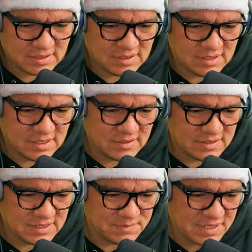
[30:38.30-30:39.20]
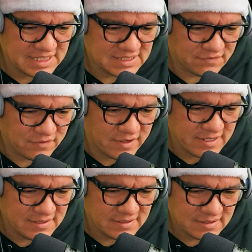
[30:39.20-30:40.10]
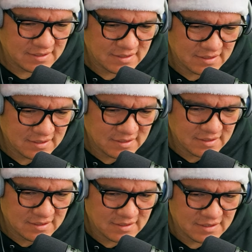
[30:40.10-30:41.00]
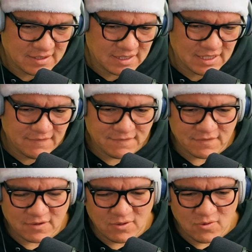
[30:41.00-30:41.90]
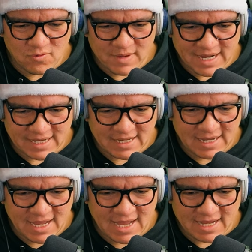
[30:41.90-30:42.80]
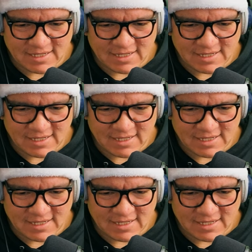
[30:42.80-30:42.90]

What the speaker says: Killed his best friend. Thief. Oh my god.